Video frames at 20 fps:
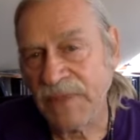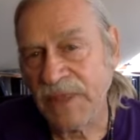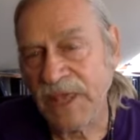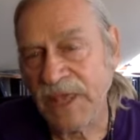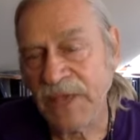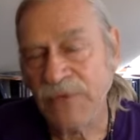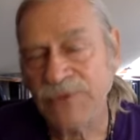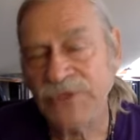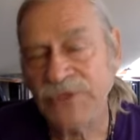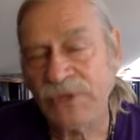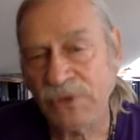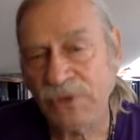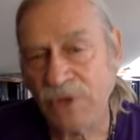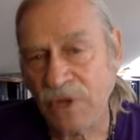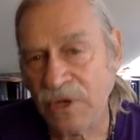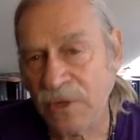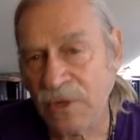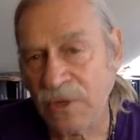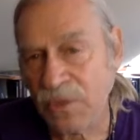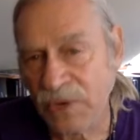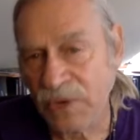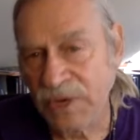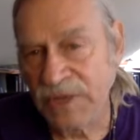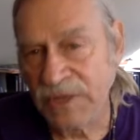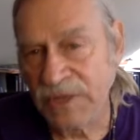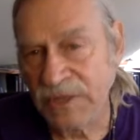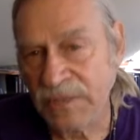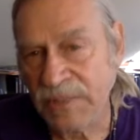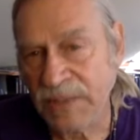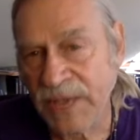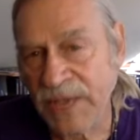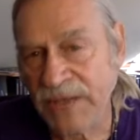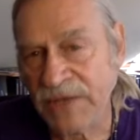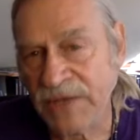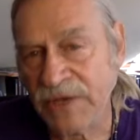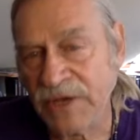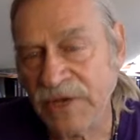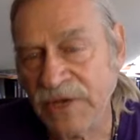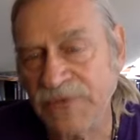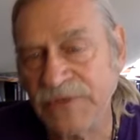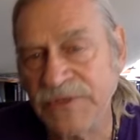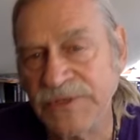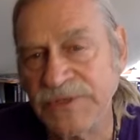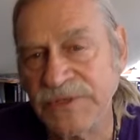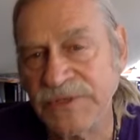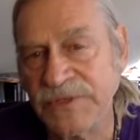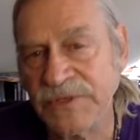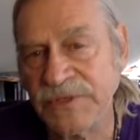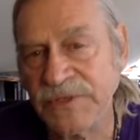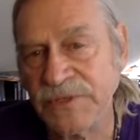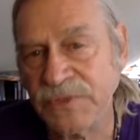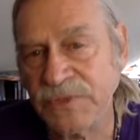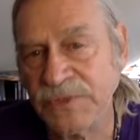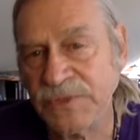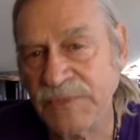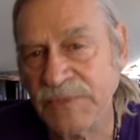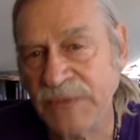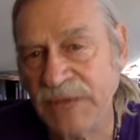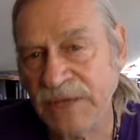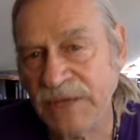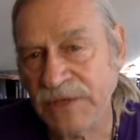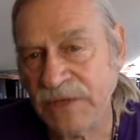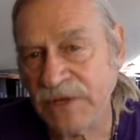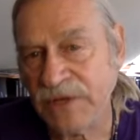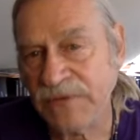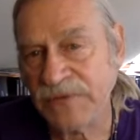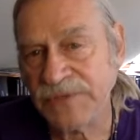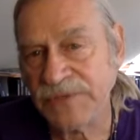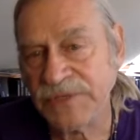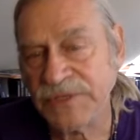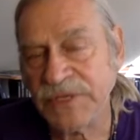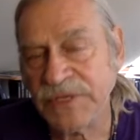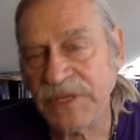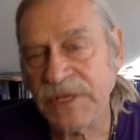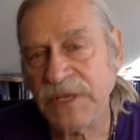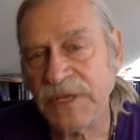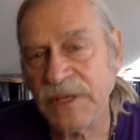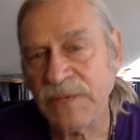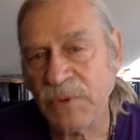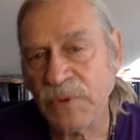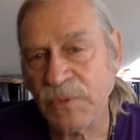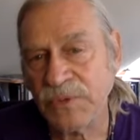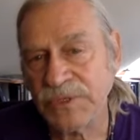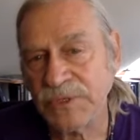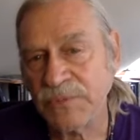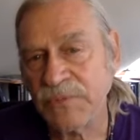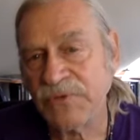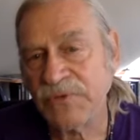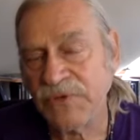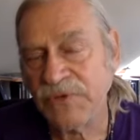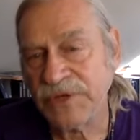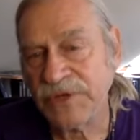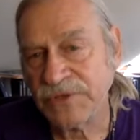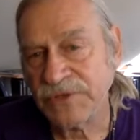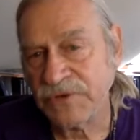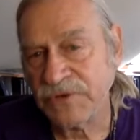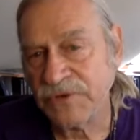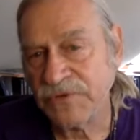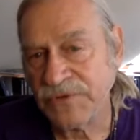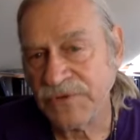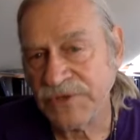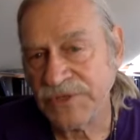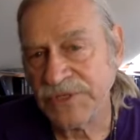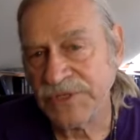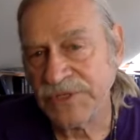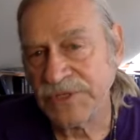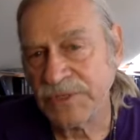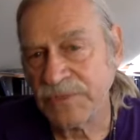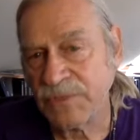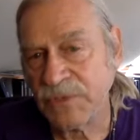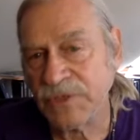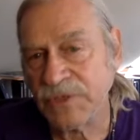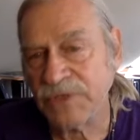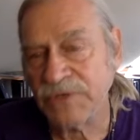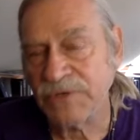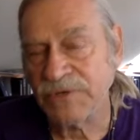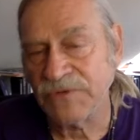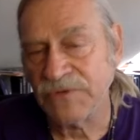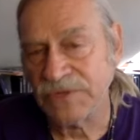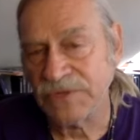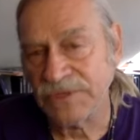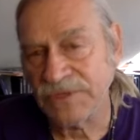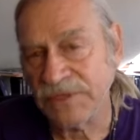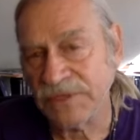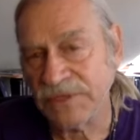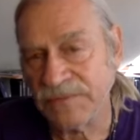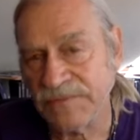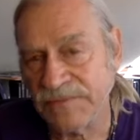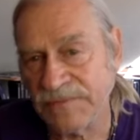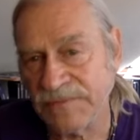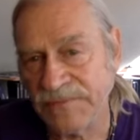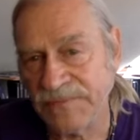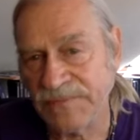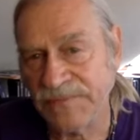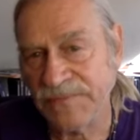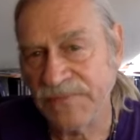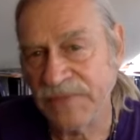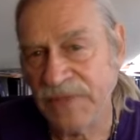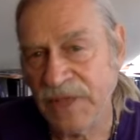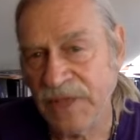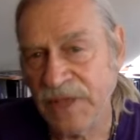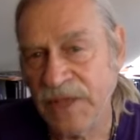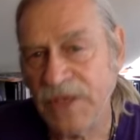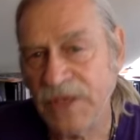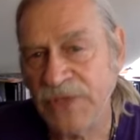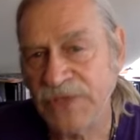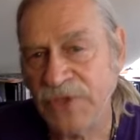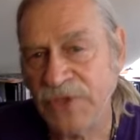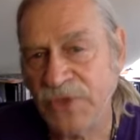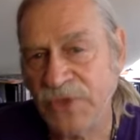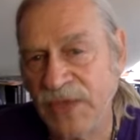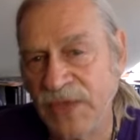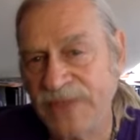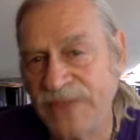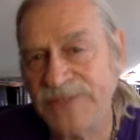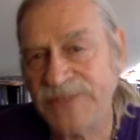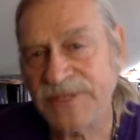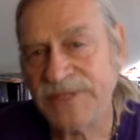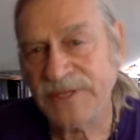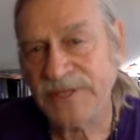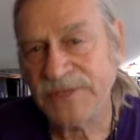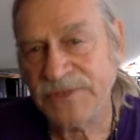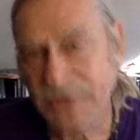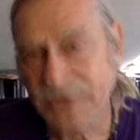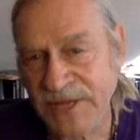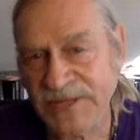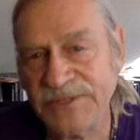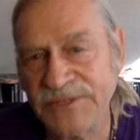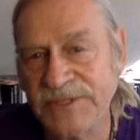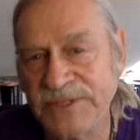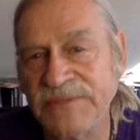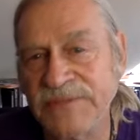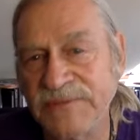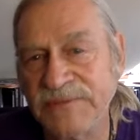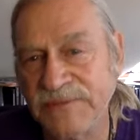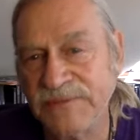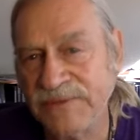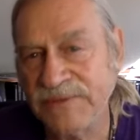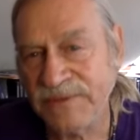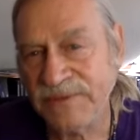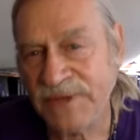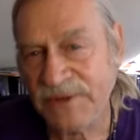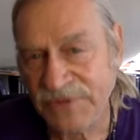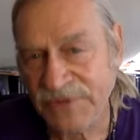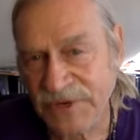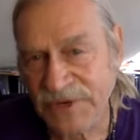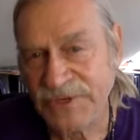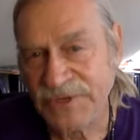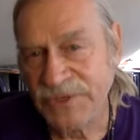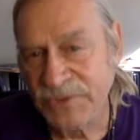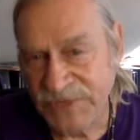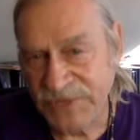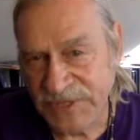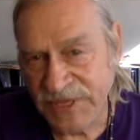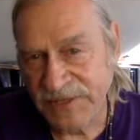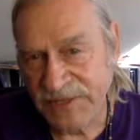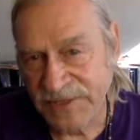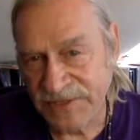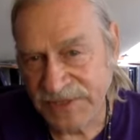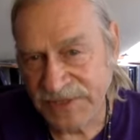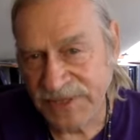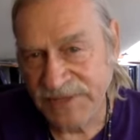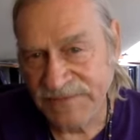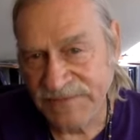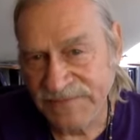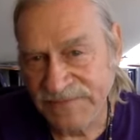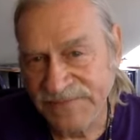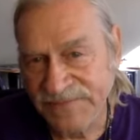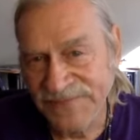he was no longer working in the patent office, in the Swiss patent office, but was a professor of physics at Bern University. So that's a transit of Eris to his natal sun.